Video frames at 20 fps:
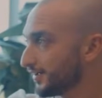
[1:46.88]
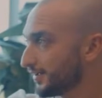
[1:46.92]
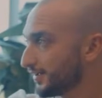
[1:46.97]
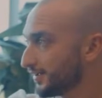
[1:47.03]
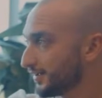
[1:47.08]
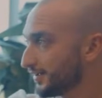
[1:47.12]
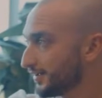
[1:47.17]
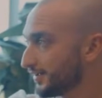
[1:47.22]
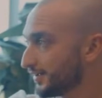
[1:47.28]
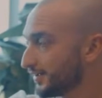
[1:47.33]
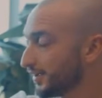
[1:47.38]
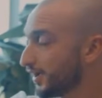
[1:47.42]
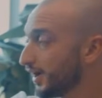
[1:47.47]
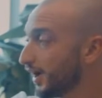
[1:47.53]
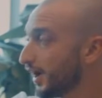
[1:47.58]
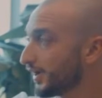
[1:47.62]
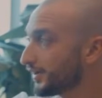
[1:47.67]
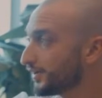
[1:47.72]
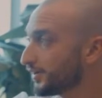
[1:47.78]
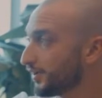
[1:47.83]
it personal.
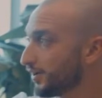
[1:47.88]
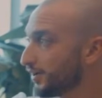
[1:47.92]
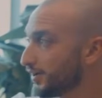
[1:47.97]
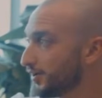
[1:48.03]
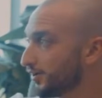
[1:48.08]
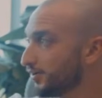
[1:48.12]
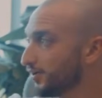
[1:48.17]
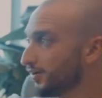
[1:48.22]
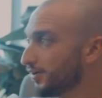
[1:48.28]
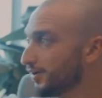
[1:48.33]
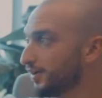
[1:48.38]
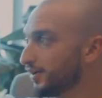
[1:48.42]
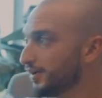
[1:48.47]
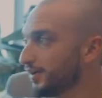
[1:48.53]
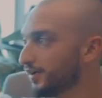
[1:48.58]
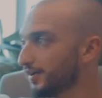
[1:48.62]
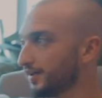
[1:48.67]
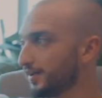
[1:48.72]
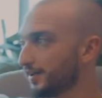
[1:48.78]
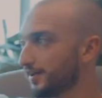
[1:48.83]
I know. So
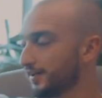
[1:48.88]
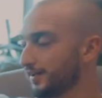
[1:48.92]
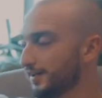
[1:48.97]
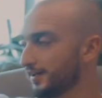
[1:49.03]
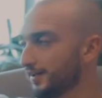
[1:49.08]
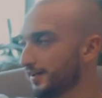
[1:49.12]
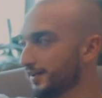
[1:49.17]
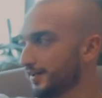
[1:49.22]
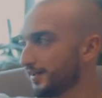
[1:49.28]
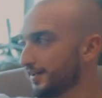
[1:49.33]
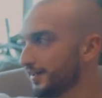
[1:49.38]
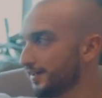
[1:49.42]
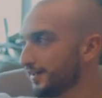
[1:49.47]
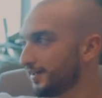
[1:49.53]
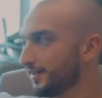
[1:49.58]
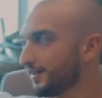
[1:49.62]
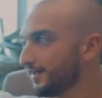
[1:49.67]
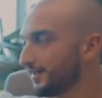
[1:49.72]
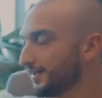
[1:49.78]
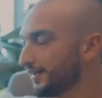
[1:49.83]
this part,
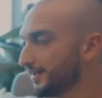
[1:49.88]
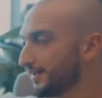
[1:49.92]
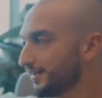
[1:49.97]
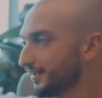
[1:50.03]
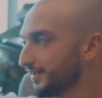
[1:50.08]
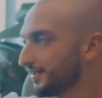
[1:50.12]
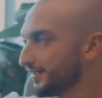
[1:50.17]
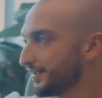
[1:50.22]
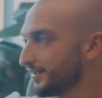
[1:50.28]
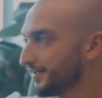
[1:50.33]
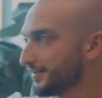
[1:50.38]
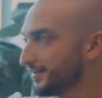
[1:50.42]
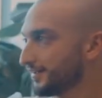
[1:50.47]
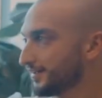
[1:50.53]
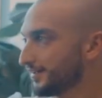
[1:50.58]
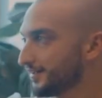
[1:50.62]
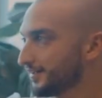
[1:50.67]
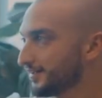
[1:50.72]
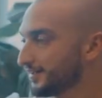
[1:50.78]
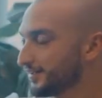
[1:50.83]
you have to get
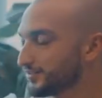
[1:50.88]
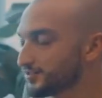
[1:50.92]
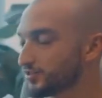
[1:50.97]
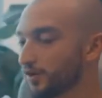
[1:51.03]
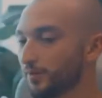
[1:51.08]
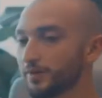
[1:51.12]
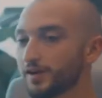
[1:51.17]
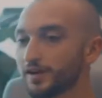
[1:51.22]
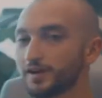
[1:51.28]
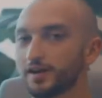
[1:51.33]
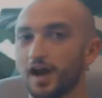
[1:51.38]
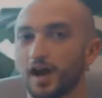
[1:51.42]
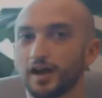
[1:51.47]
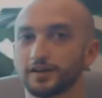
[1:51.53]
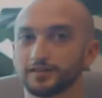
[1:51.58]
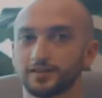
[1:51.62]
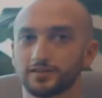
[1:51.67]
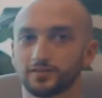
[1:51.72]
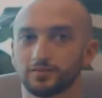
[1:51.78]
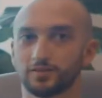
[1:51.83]
this part right. So I'm gonna
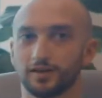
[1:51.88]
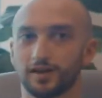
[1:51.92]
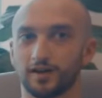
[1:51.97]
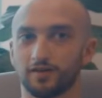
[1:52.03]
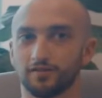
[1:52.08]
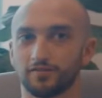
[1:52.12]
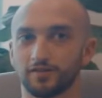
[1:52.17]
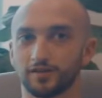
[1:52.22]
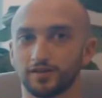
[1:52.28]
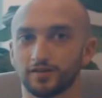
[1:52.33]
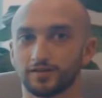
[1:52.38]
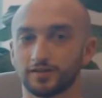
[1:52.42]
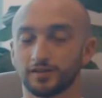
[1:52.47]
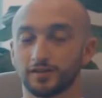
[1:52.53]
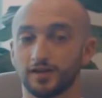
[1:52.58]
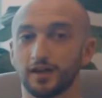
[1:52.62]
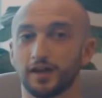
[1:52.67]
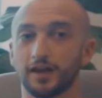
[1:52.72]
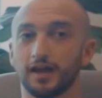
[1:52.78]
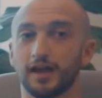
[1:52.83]
knock this one out first.
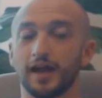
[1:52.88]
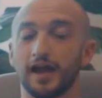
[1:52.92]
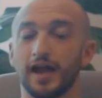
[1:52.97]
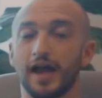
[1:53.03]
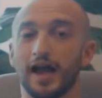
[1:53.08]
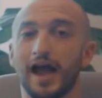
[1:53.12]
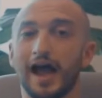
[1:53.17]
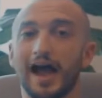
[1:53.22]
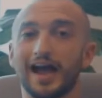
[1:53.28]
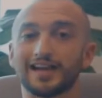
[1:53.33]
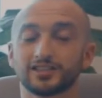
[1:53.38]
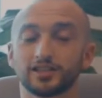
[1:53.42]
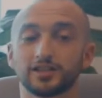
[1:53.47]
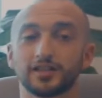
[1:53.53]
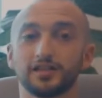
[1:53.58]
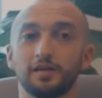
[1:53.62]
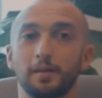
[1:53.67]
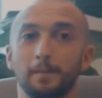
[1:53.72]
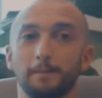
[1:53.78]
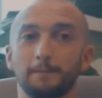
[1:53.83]
Okay.
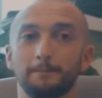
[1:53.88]
Ashley